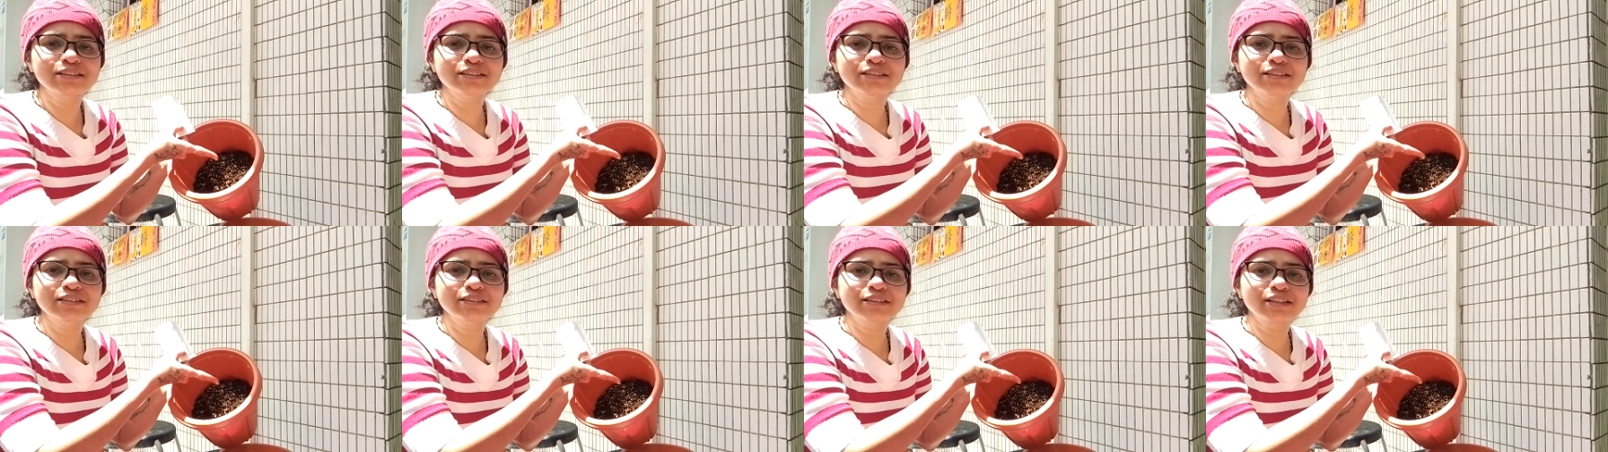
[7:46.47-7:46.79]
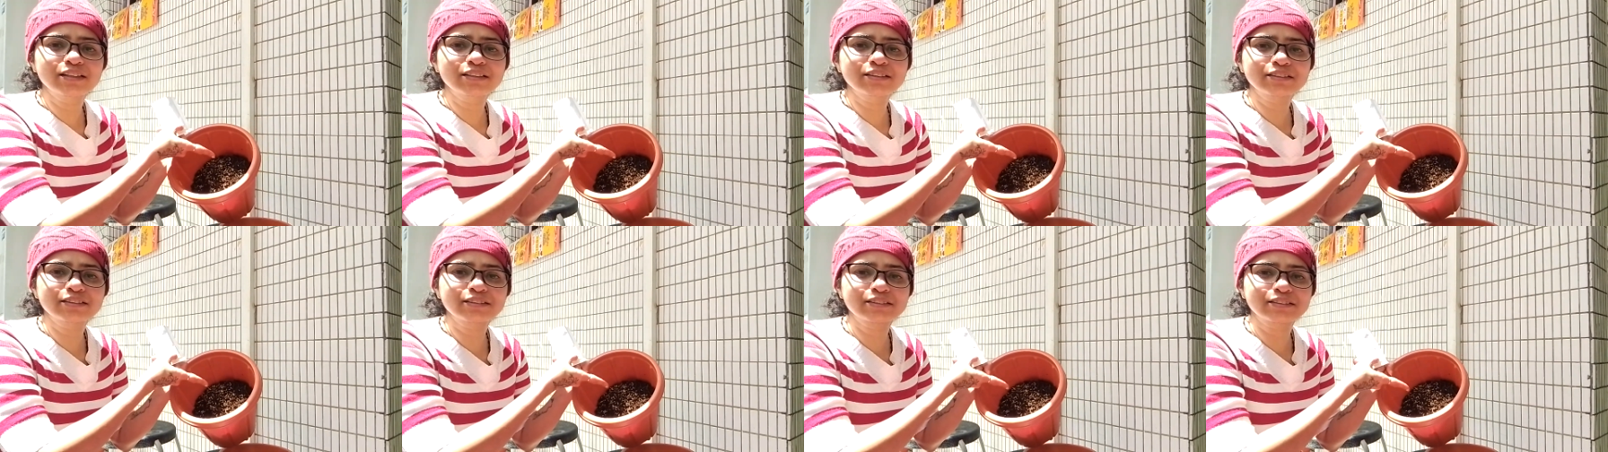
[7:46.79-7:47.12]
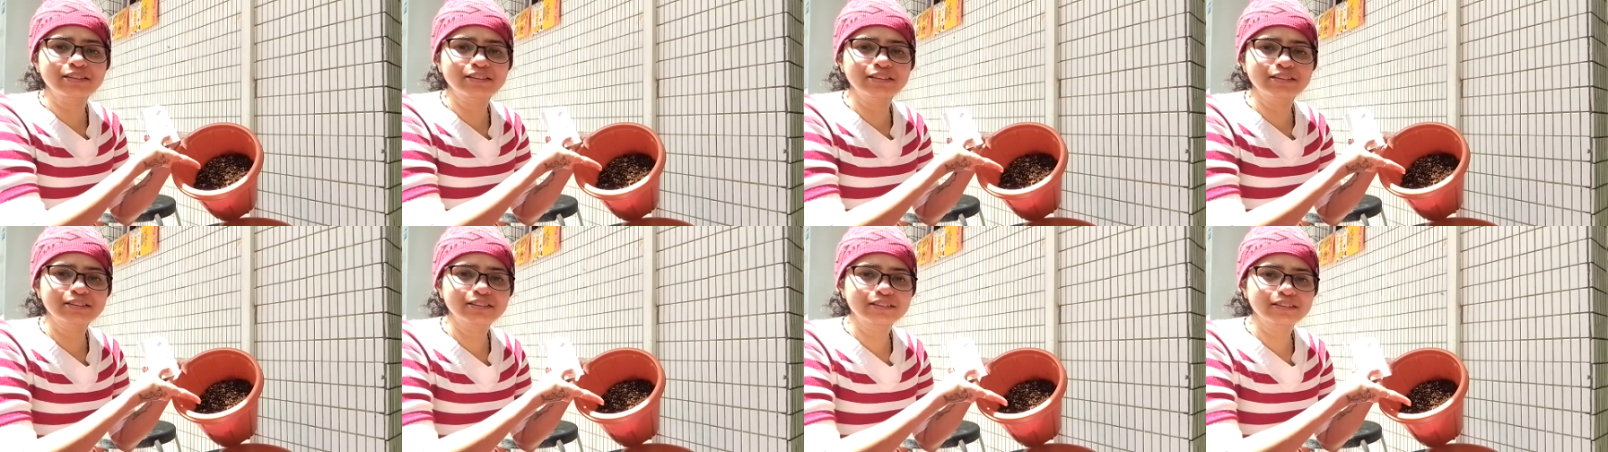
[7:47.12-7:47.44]
These are the
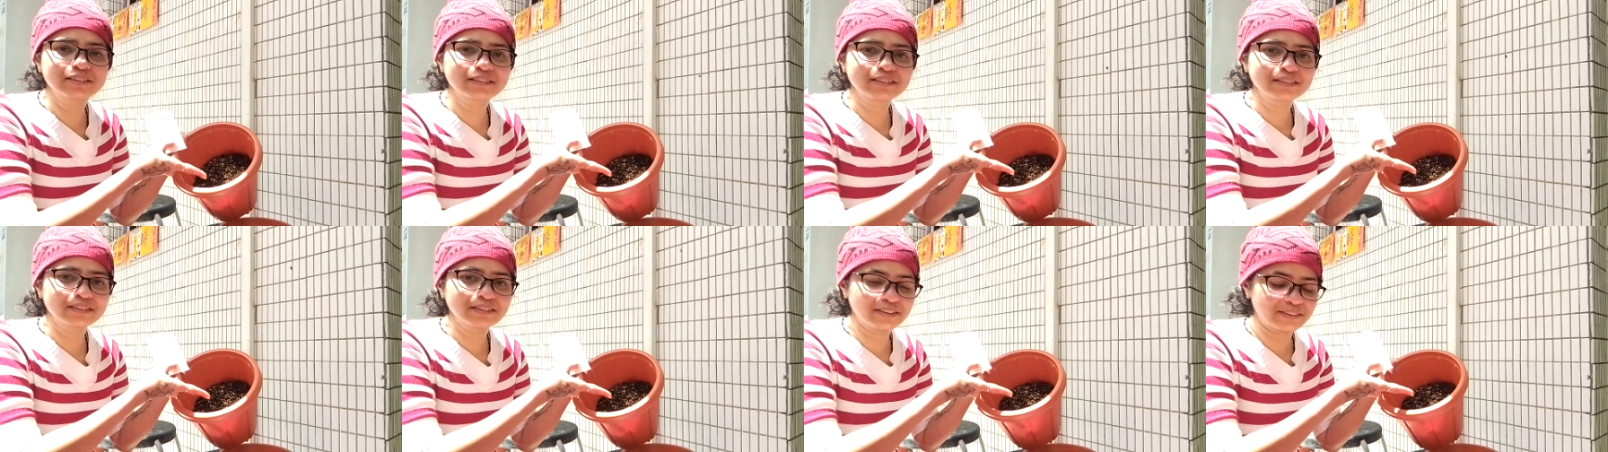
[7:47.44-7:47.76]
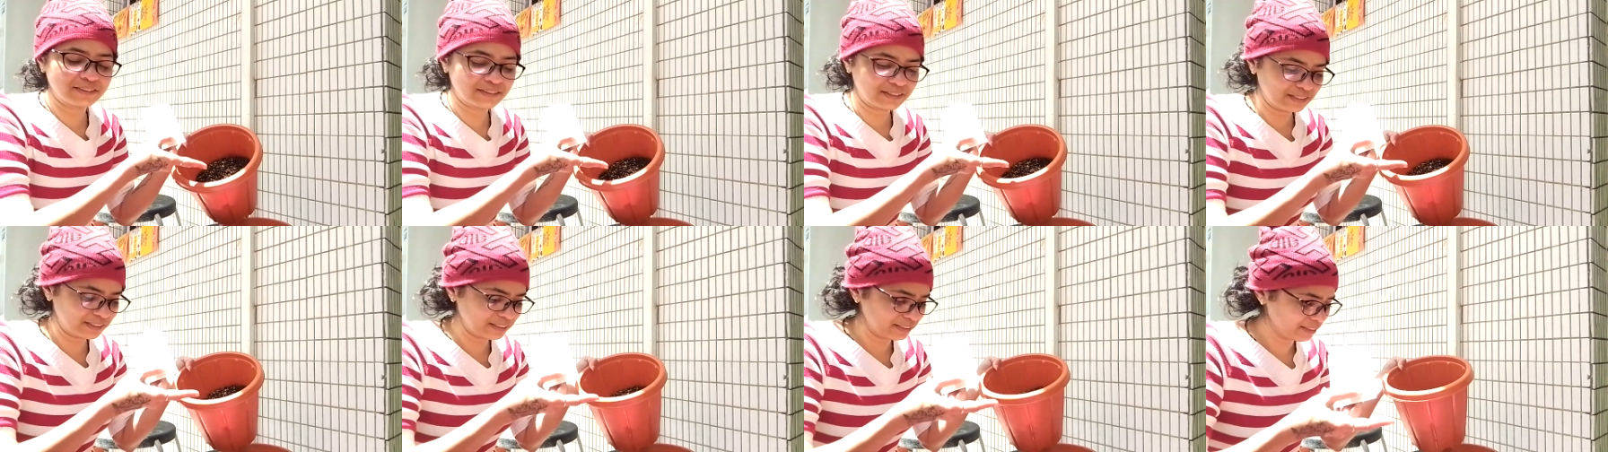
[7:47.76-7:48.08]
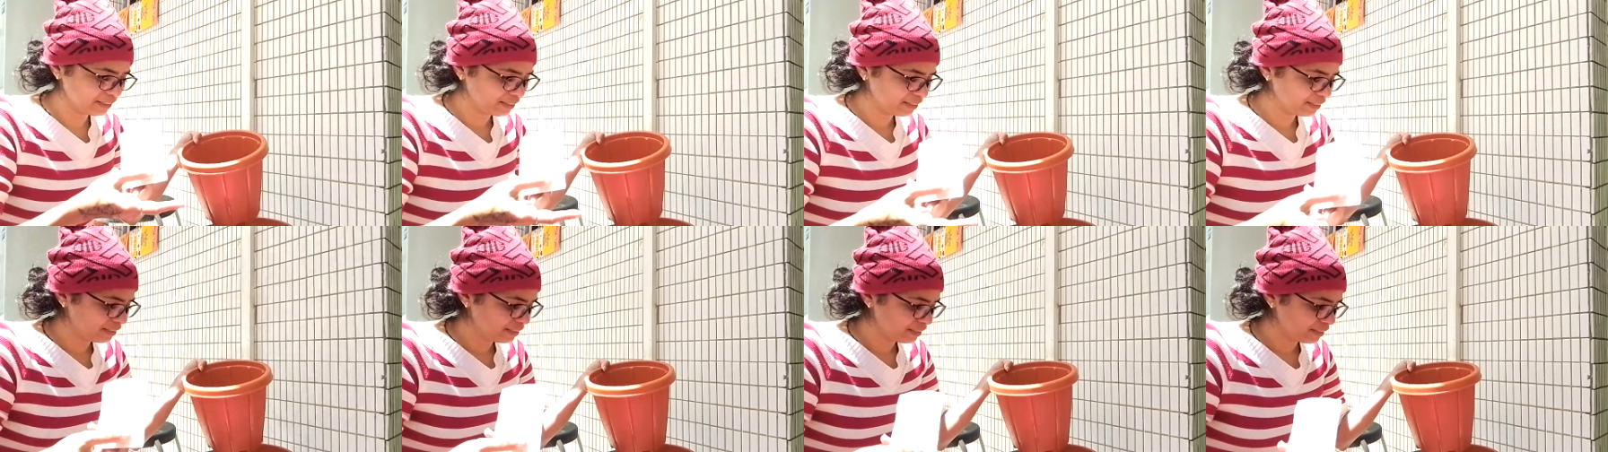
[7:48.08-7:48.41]
seeds. Alright,
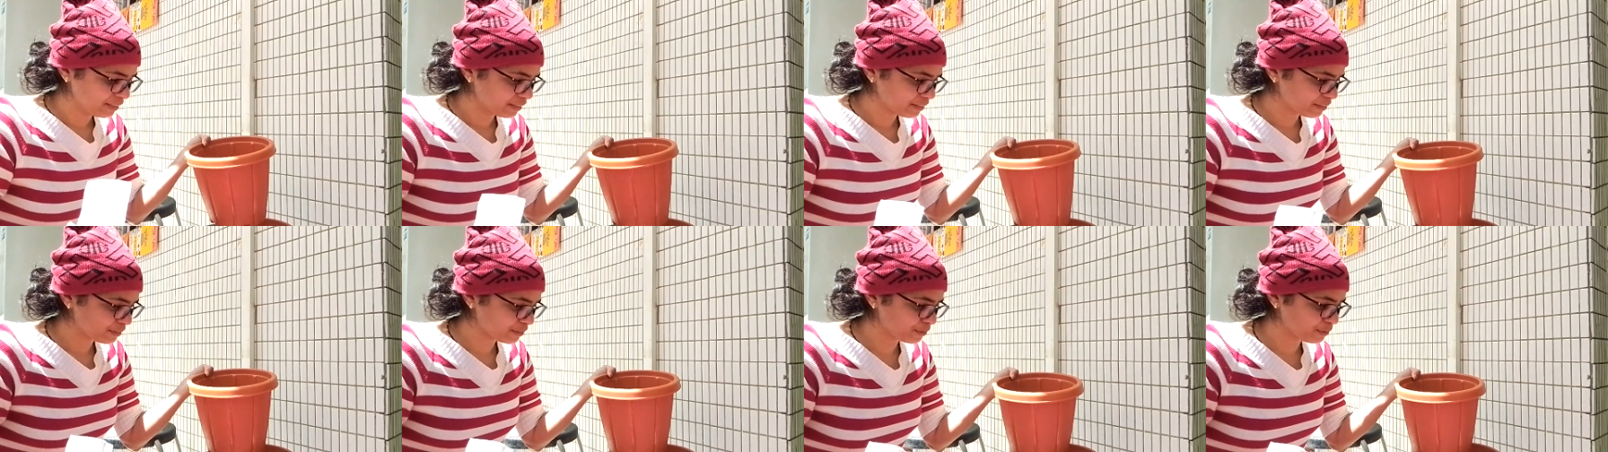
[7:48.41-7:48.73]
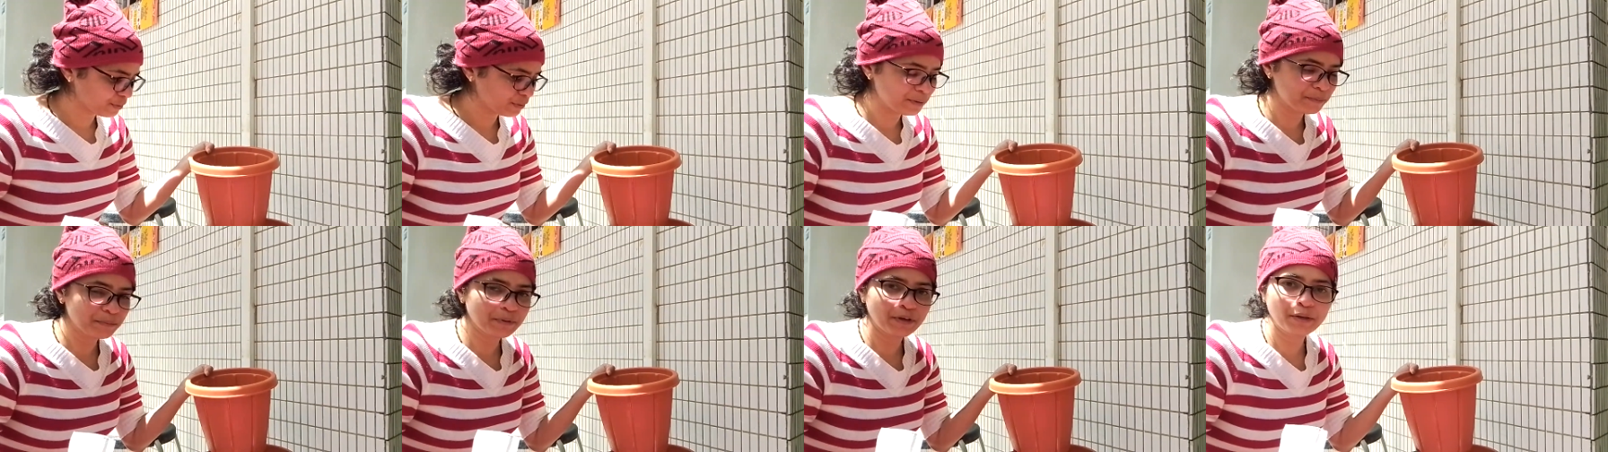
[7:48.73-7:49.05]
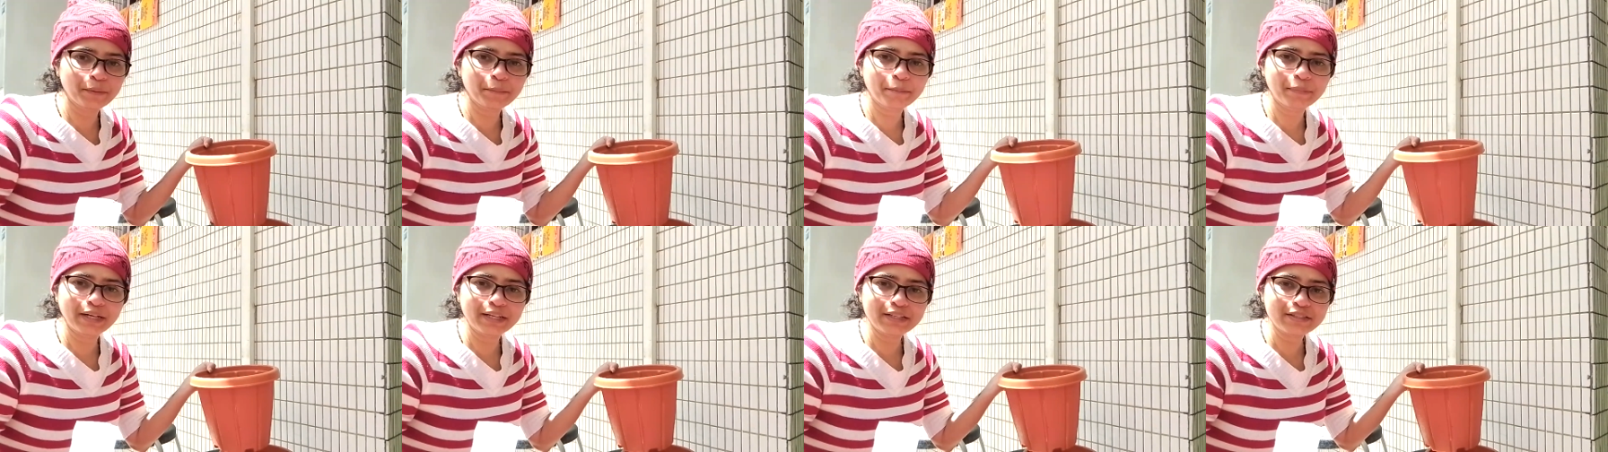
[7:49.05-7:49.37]
so I'm
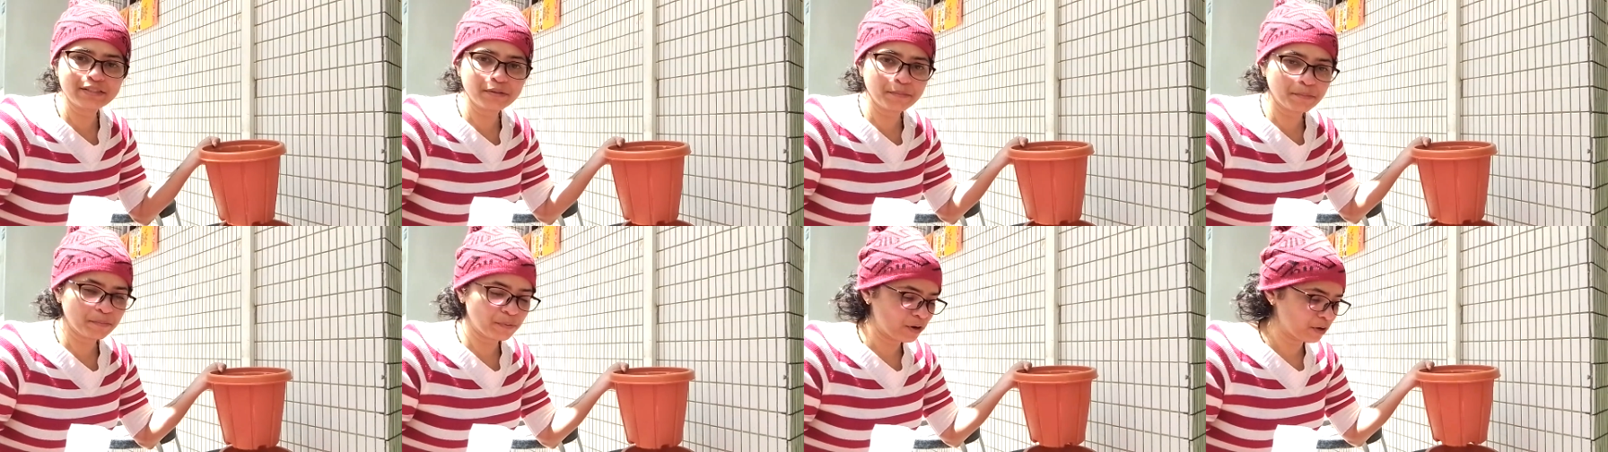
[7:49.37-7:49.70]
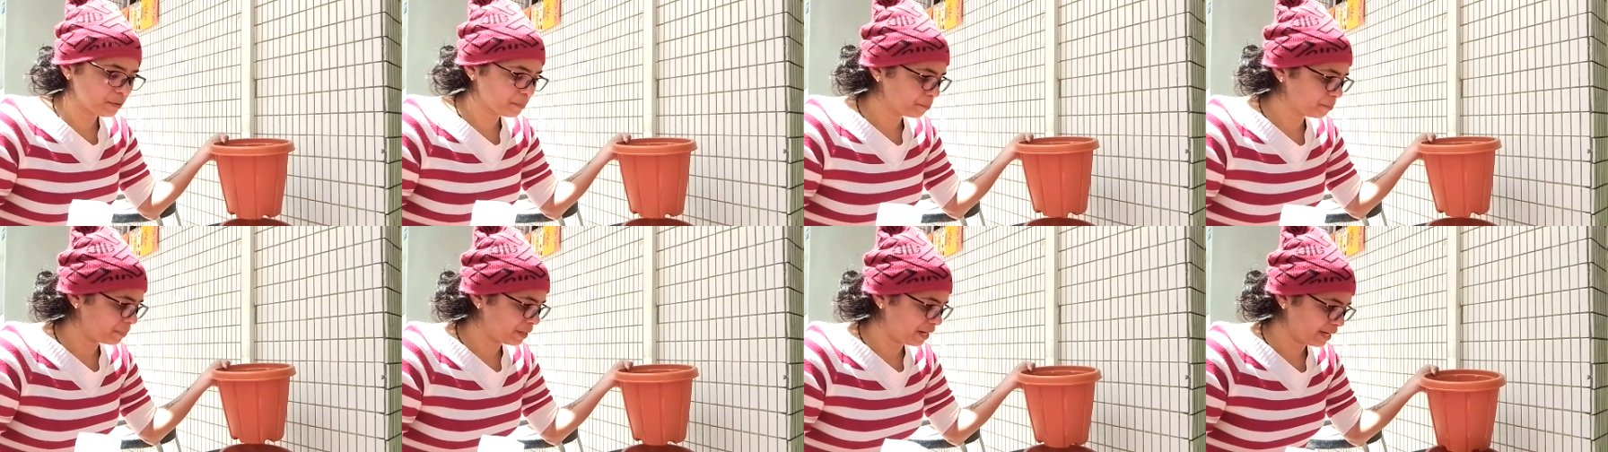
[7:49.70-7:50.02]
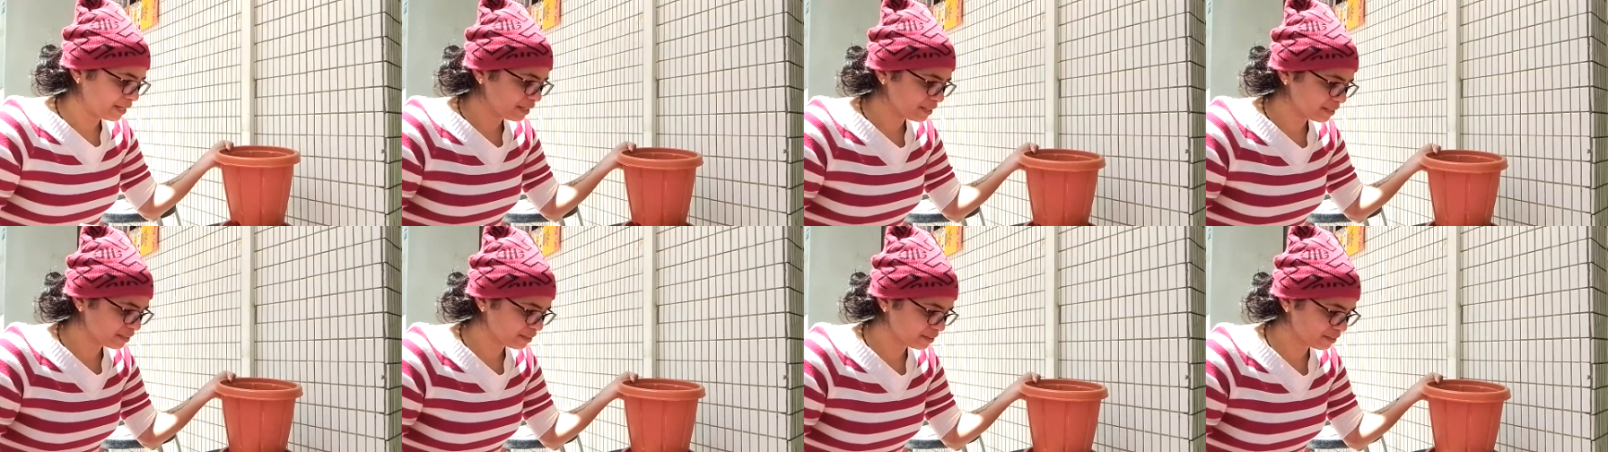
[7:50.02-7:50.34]
going to place the pot
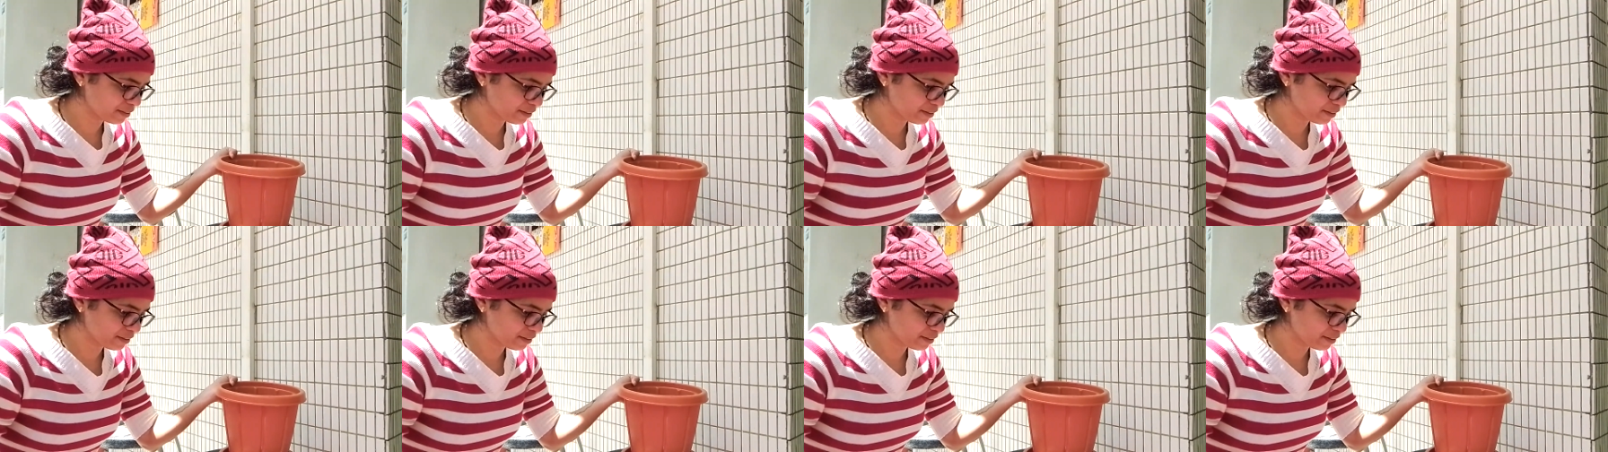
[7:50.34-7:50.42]
back,